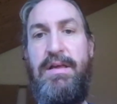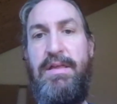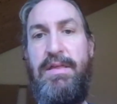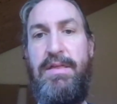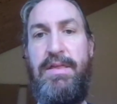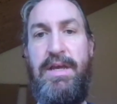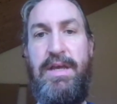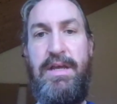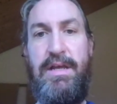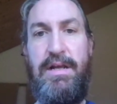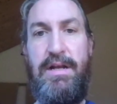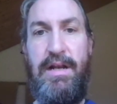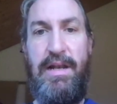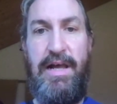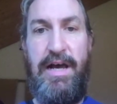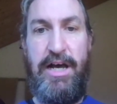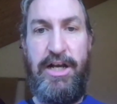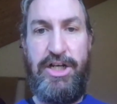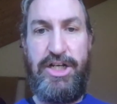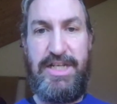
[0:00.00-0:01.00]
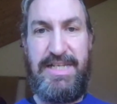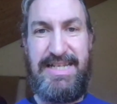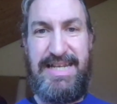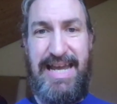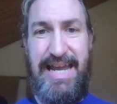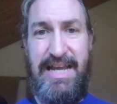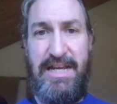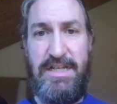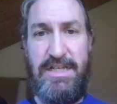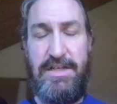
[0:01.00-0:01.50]
the large
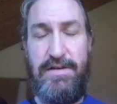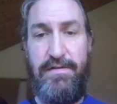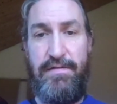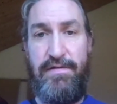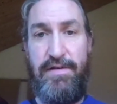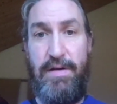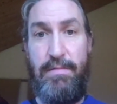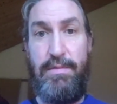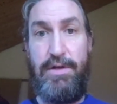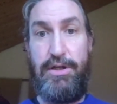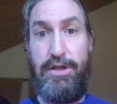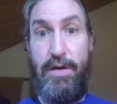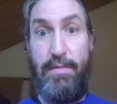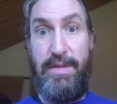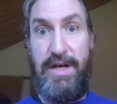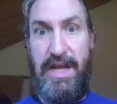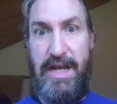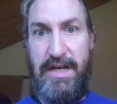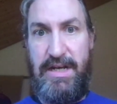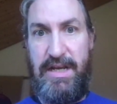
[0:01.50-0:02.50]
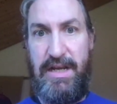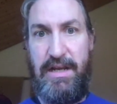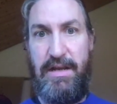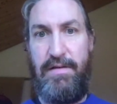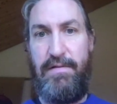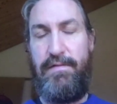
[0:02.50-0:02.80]
states from dominating